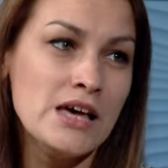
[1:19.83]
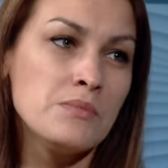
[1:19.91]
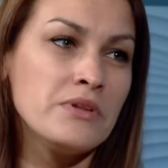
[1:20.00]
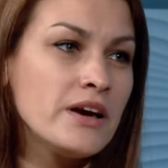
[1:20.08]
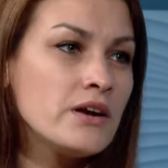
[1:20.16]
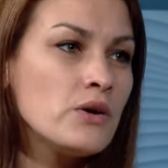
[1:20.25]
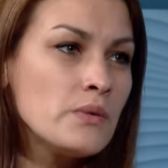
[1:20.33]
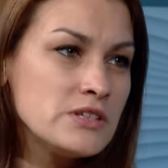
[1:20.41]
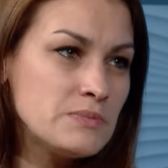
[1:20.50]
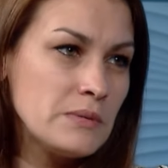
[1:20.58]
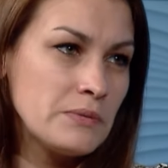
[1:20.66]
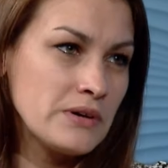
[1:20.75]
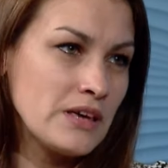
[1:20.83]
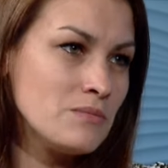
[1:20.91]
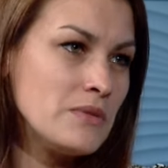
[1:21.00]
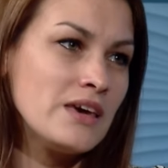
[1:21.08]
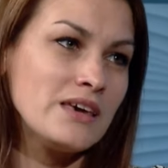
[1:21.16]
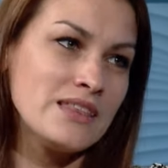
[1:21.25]
But not always people can
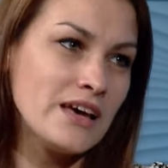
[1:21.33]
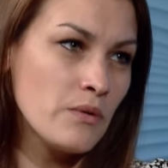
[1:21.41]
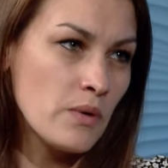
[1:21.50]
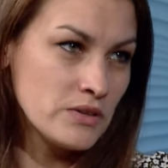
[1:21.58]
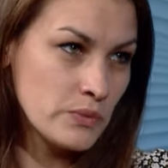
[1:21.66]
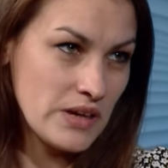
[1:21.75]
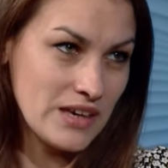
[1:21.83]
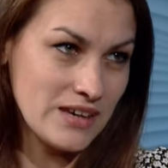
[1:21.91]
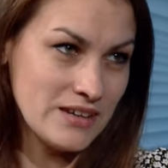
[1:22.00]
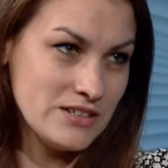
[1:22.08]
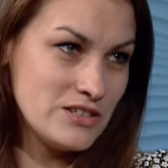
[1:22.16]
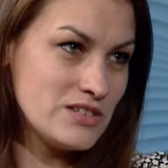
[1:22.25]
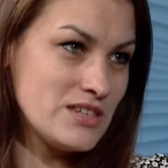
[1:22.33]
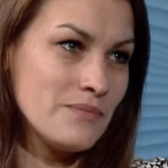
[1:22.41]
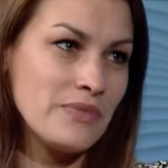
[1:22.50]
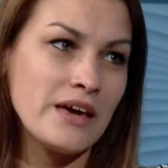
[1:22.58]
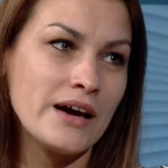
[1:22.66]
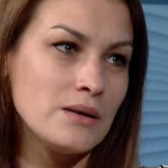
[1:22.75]
make it that one weekend.
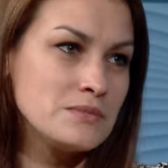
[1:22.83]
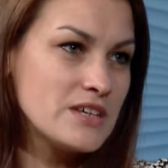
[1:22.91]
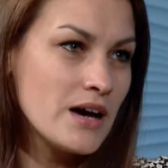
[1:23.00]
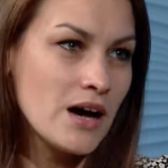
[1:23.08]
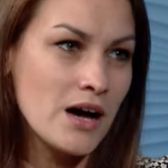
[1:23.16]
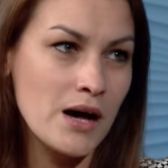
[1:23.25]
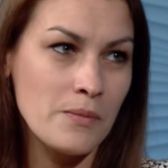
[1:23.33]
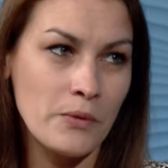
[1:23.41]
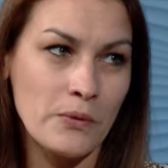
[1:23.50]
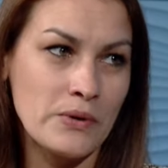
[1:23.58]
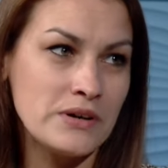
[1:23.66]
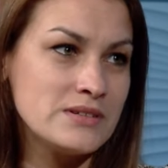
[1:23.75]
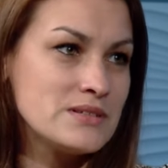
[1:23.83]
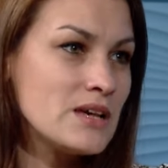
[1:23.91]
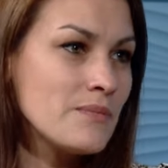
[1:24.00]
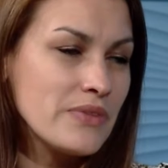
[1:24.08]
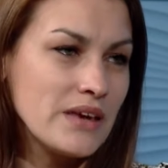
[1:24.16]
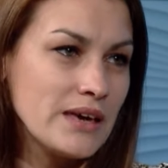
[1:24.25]
Something comes up or
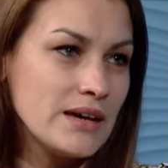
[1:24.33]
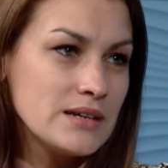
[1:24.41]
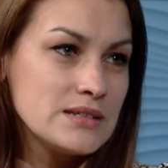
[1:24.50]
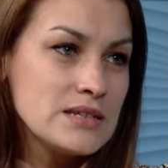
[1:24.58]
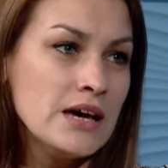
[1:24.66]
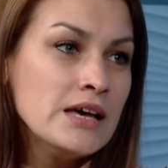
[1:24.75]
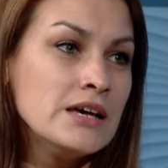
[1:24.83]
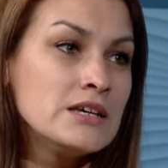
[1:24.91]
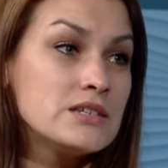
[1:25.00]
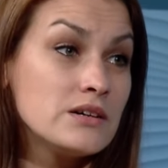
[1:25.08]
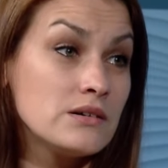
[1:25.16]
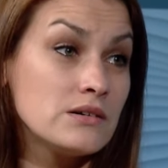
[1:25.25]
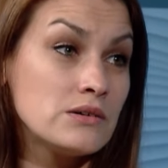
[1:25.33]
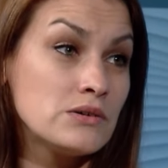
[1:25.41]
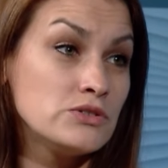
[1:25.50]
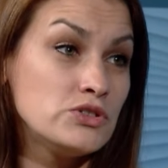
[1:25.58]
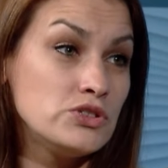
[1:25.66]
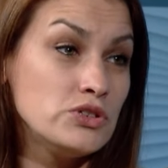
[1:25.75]
something else. So
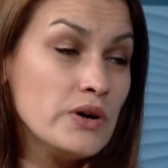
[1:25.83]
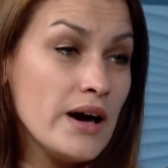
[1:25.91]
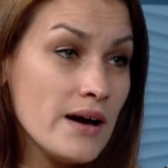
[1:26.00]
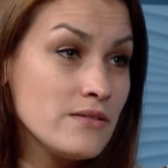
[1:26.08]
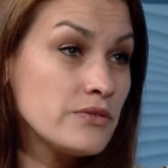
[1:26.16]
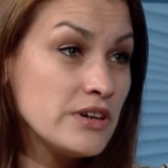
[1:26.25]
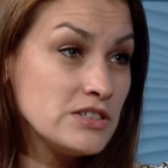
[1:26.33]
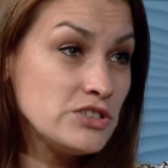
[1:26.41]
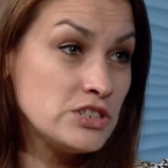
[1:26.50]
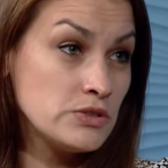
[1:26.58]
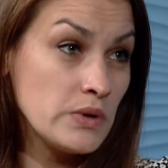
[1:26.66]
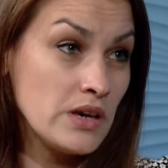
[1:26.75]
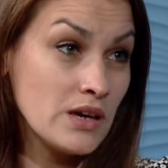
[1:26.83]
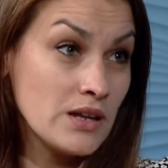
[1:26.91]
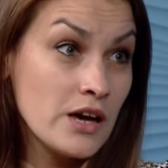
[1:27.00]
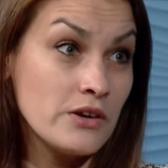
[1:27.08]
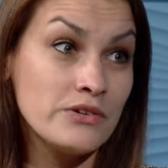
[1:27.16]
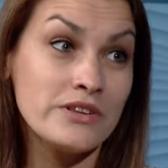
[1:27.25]
to have a restaurant week, and
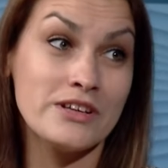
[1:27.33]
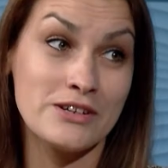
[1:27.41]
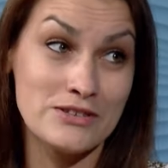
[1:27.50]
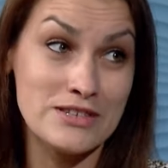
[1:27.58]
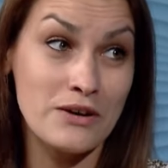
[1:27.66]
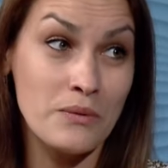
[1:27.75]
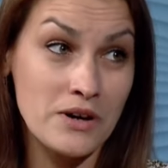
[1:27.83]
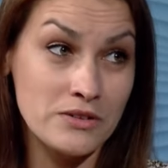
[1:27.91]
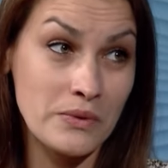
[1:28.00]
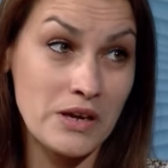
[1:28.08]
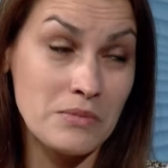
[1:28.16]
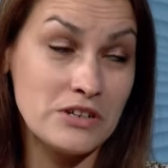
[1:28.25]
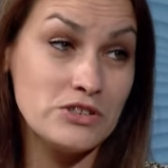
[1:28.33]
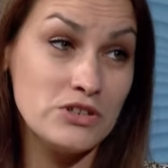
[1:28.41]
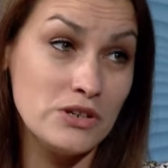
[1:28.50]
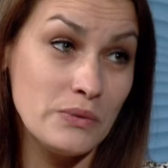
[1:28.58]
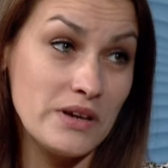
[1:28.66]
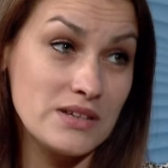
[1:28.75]
not only, like you said, 1 week, but
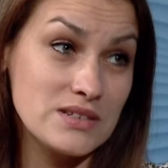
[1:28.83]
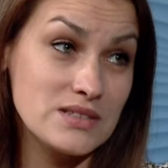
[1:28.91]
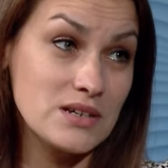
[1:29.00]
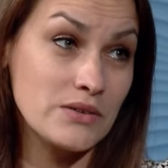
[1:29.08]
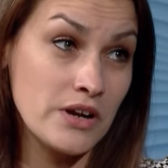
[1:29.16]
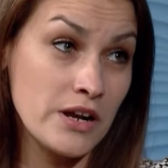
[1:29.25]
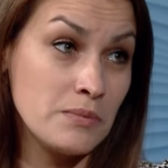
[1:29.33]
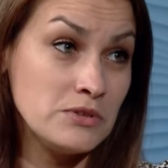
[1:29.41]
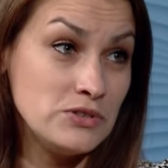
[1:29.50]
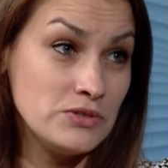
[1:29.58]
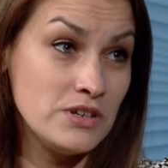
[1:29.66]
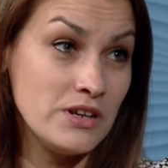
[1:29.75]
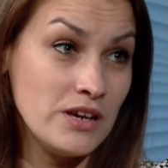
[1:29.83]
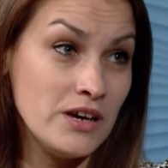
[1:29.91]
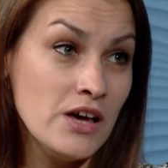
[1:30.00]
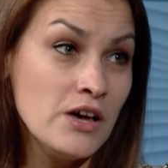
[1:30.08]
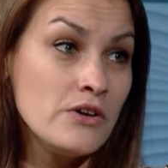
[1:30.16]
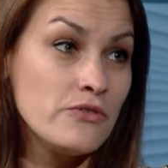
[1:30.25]
2 weeks, it's a great opportunity
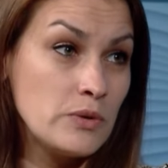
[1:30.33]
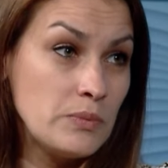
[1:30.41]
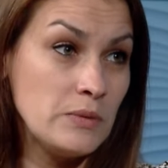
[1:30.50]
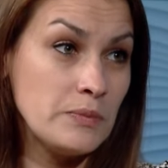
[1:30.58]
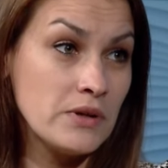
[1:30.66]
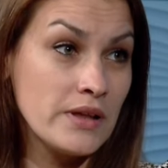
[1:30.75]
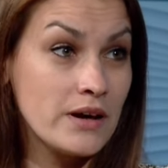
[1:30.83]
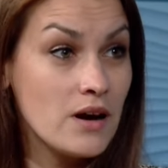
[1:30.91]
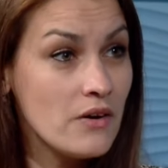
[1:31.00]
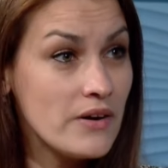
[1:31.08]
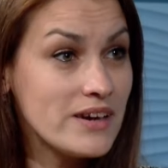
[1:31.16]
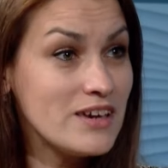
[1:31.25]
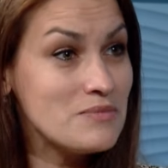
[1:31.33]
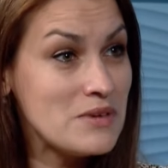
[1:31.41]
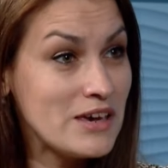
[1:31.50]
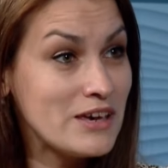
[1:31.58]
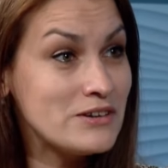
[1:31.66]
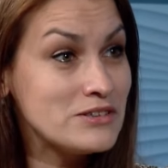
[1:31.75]
for people like, oh, I can
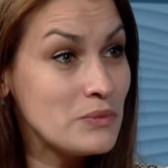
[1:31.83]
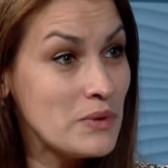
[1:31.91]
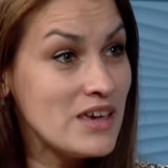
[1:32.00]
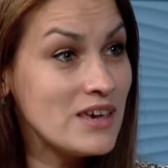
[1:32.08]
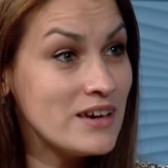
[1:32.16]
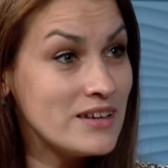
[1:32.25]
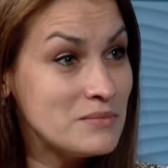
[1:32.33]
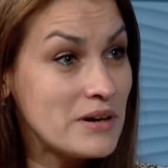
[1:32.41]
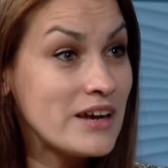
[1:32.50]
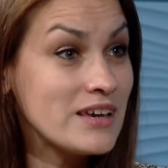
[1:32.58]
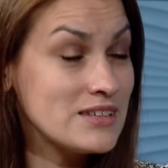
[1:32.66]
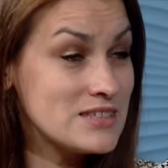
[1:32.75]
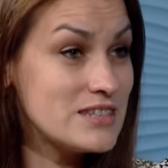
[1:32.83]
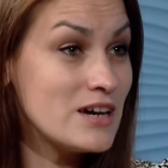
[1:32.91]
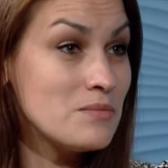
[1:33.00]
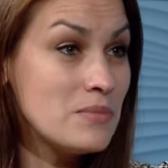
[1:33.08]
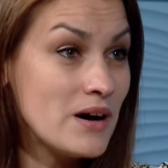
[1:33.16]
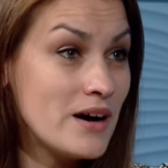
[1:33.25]
make it on the weekend, but I can
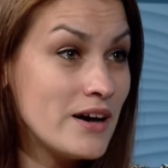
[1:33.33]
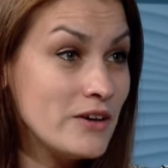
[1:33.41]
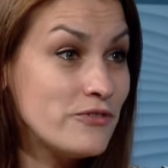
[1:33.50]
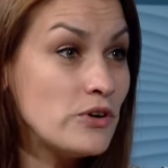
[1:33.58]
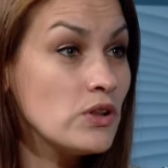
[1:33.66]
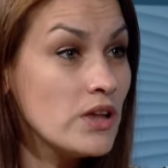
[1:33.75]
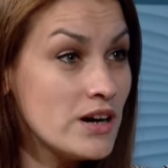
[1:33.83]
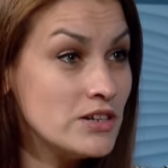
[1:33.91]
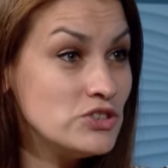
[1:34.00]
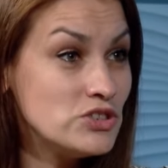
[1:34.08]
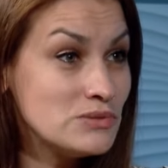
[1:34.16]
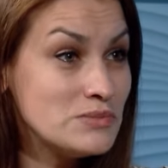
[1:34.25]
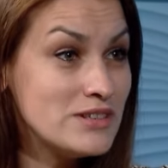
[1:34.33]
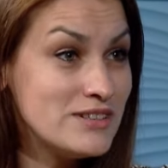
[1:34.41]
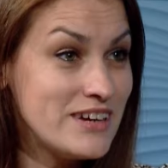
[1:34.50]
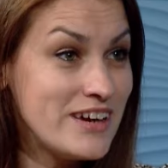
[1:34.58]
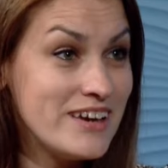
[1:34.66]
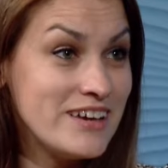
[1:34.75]
stop by for lunch on
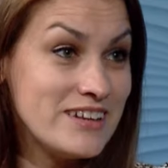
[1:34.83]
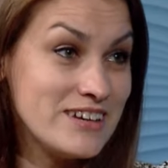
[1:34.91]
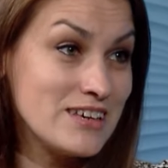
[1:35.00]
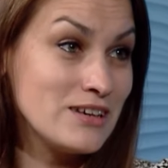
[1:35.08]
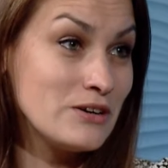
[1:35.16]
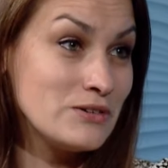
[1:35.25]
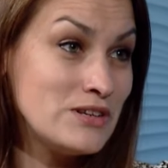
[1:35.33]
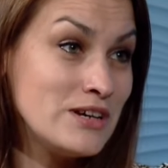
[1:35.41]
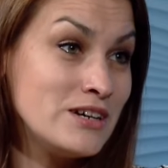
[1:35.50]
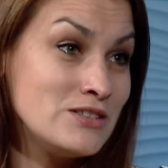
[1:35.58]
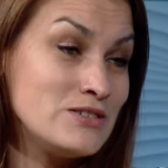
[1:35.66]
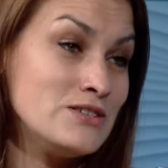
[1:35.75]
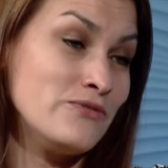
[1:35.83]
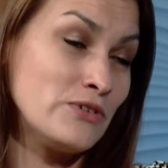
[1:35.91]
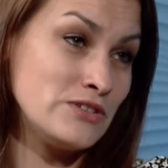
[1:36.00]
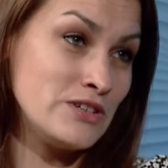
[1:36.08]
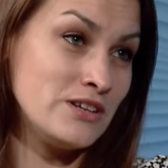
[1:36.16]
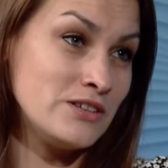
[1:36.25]
Monday, and I can go there for
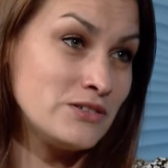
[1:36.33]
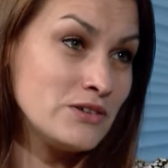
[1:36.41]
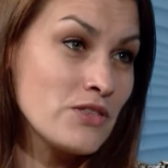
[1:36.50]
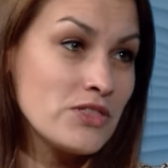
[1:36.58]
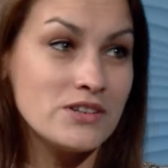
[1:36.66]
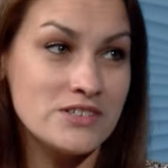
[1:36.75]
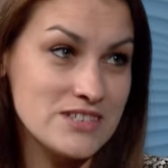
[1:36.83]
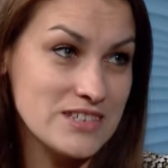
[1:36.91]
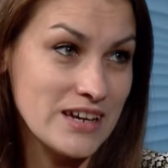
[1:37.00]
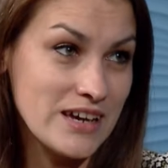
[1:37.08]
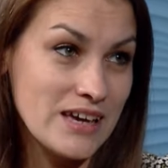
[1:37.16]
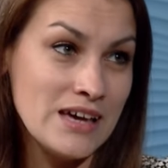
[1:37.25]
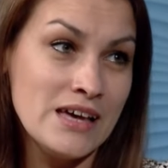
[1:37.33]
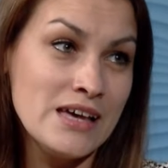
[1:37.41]
dinner on Thursday.